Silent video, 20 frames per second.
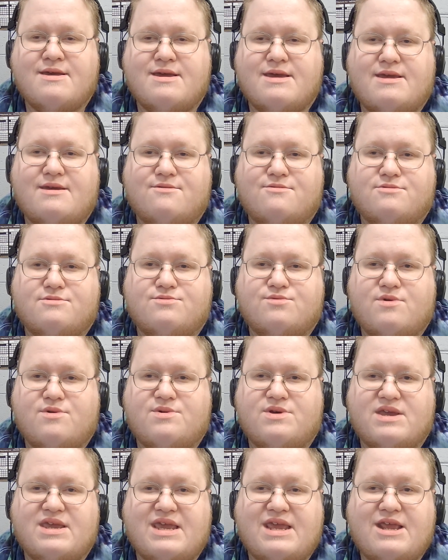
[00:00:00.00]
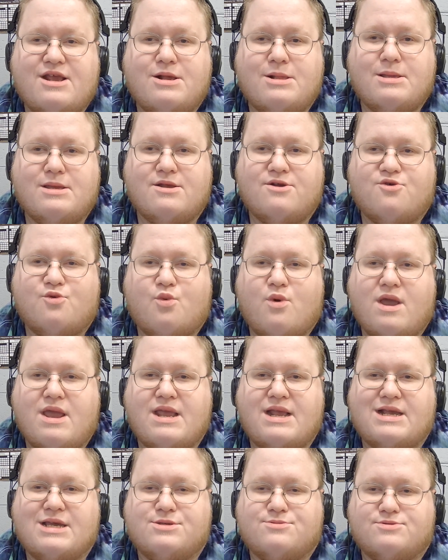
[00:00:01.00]
He was, we were eagerly
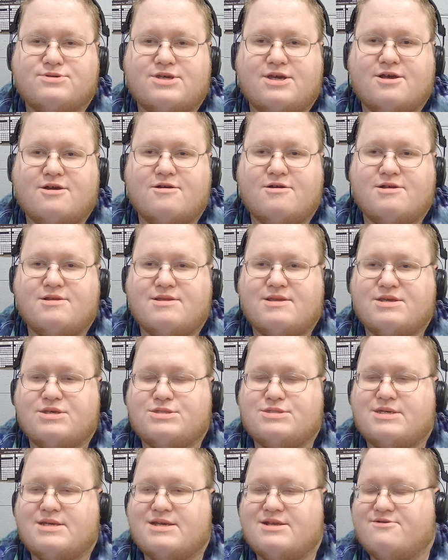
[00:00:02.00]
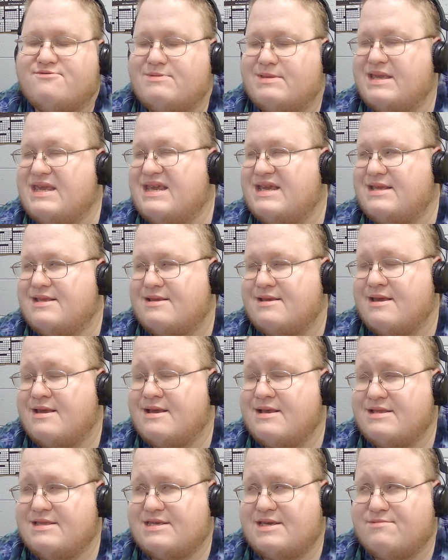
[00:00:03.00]
awaiting his return. They said leak
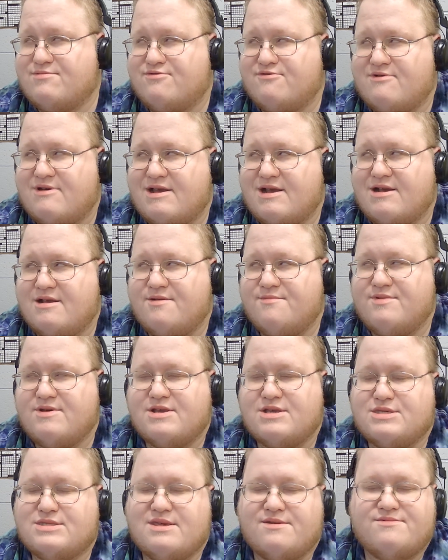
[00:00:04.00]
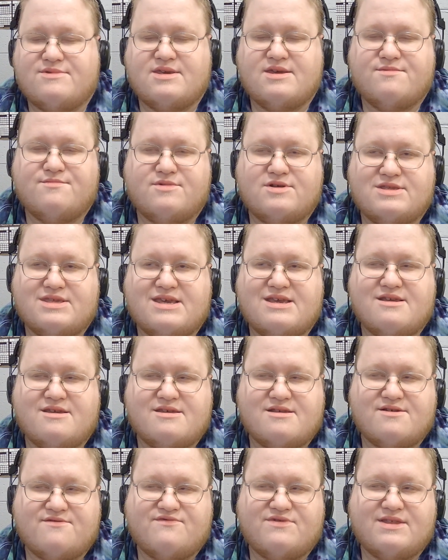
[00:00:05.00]
temper. It could have been September
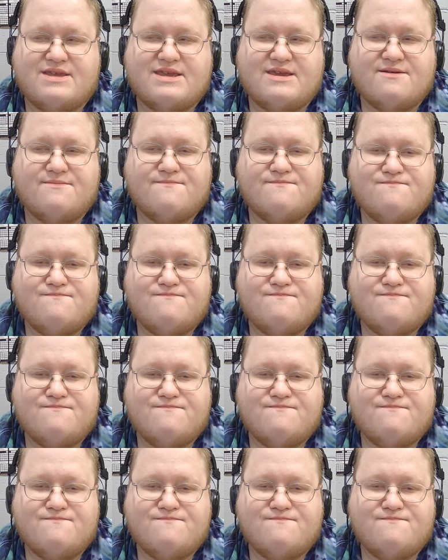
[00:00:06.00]
tentatively,